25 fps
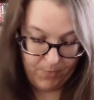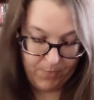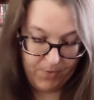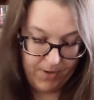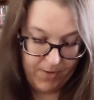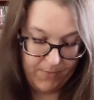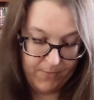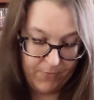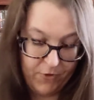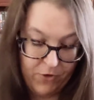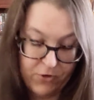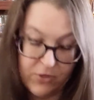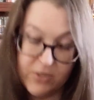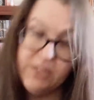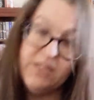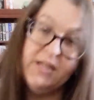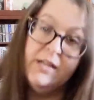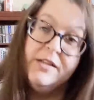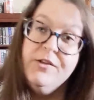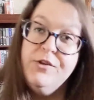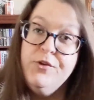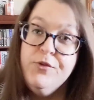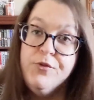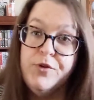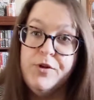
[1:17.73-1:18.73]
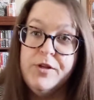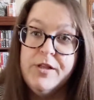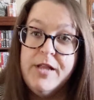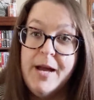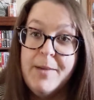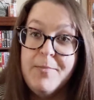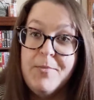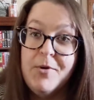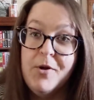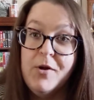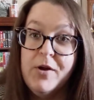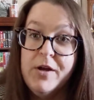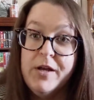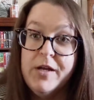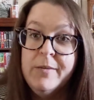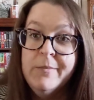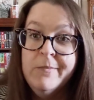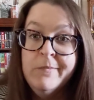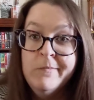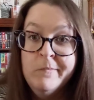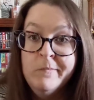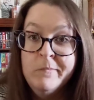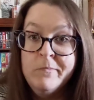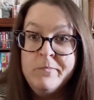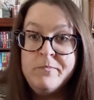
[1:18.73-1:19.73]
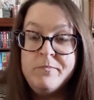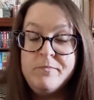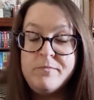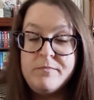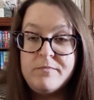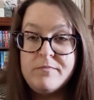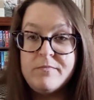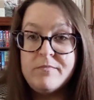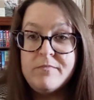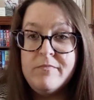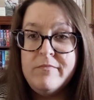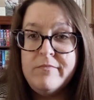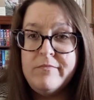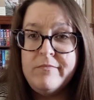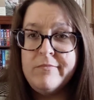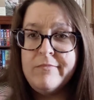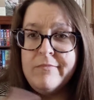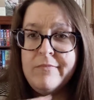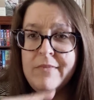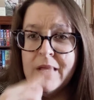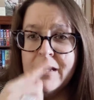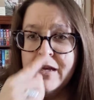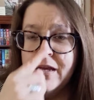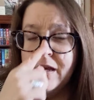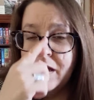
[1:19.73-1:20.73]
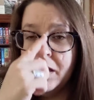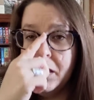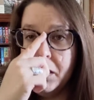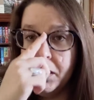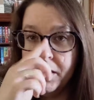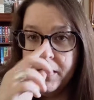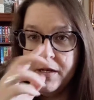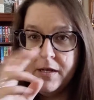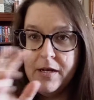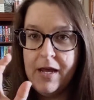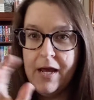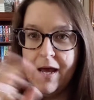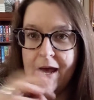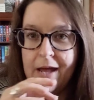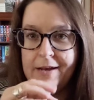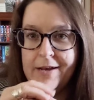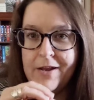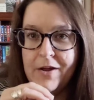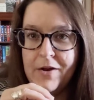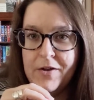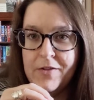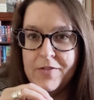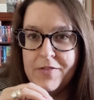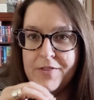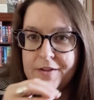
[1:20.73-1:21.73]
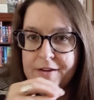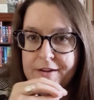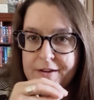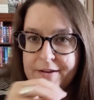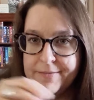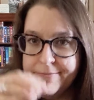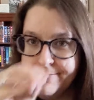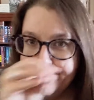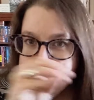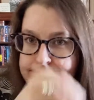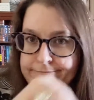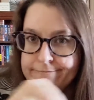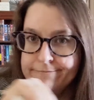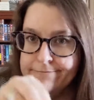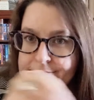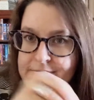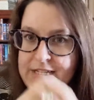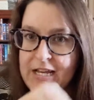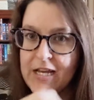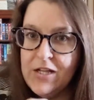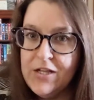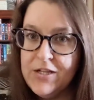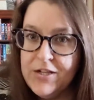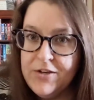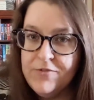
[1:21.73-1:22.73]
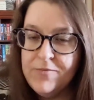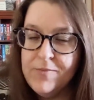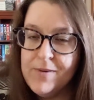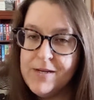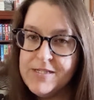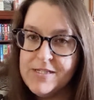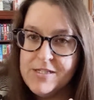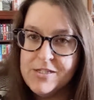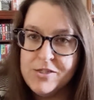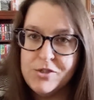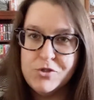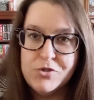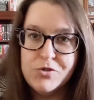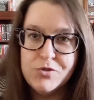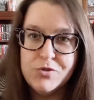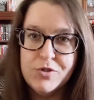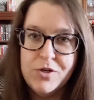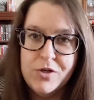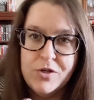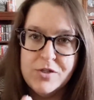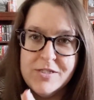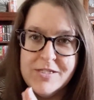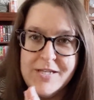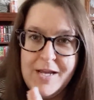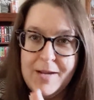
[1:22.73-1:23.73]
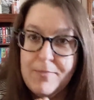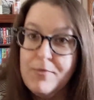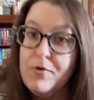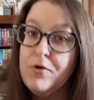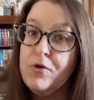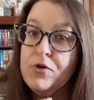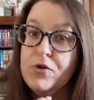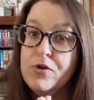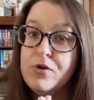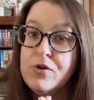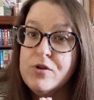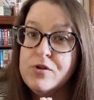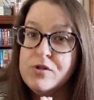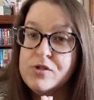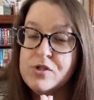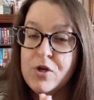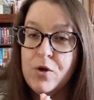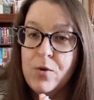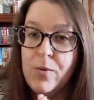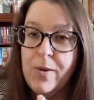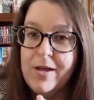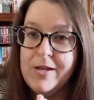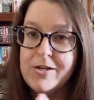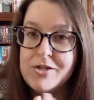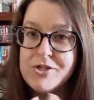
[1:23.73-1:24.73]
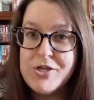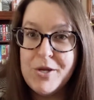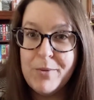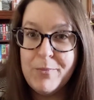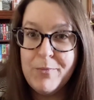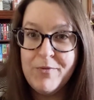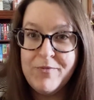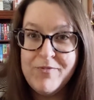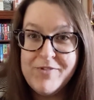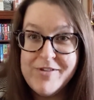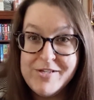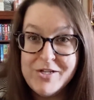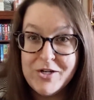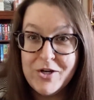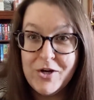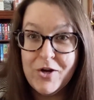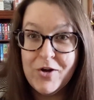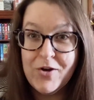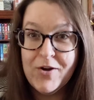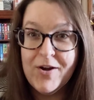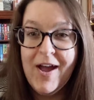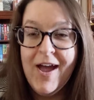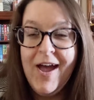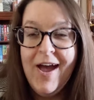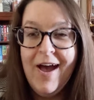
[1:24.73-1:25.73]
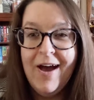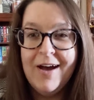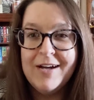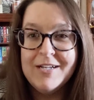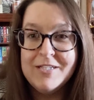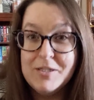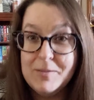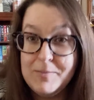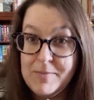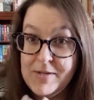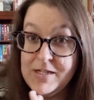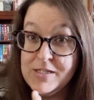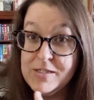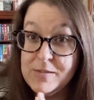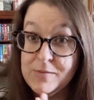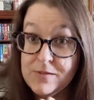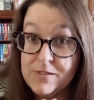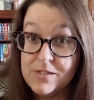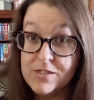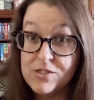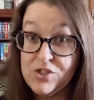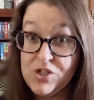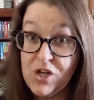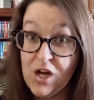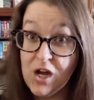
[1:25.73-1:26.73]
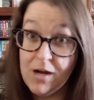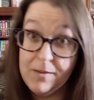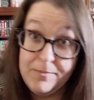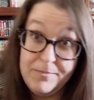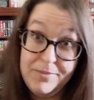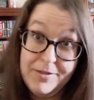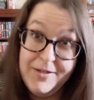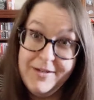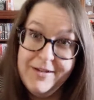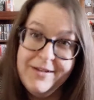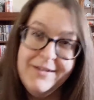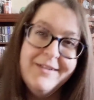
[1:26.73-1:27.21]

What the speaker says: But there is a little free library in down at the tail end of my sister-in-law's neighborhood. So each time we visit her, I tell my husband to stop.